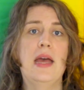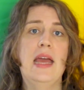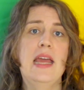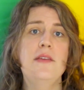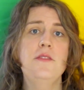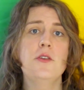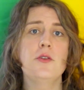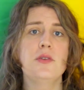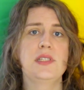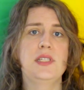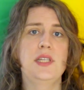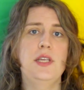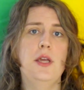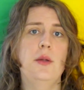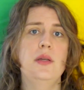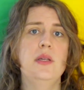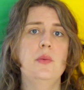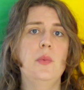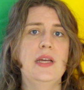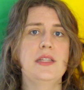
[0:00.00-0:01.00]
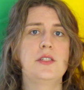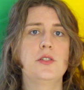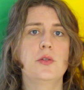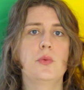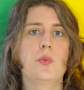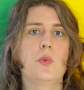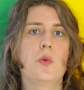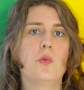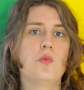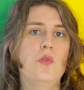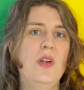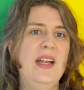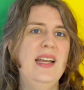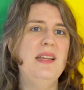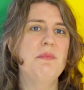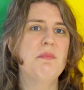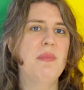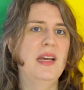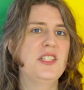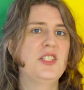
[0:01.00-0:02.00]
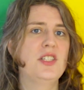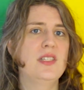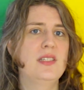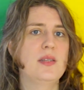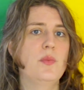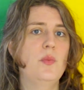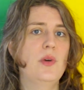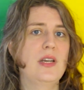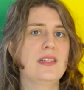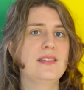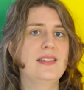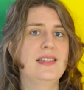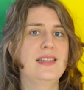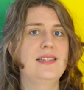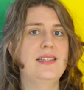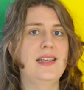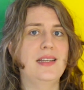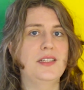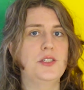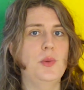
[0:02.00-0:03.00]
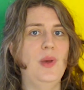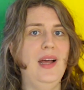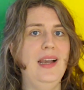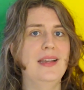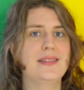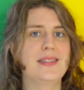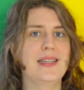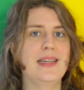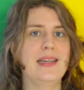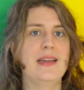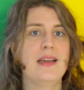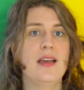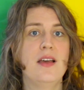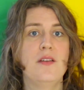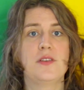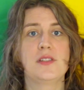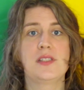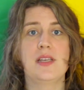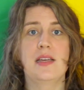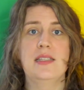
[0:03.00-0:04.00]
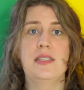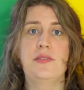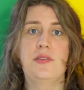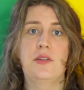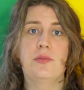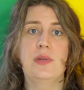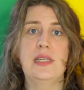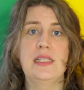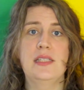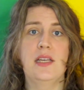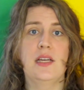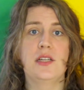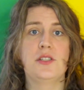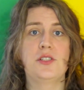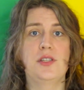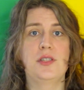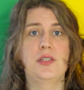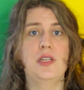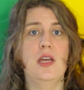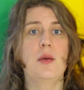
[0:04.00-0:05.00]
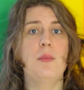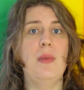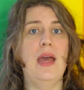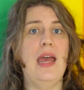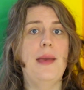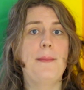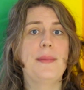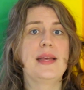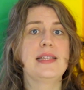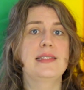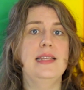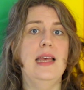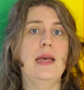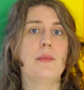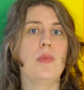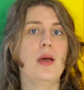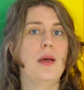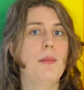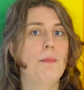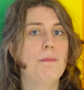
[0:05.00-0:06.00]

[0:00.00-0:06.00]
Behavior is the only way to really measure someone else's sexuality. For scientific research, the term M S M,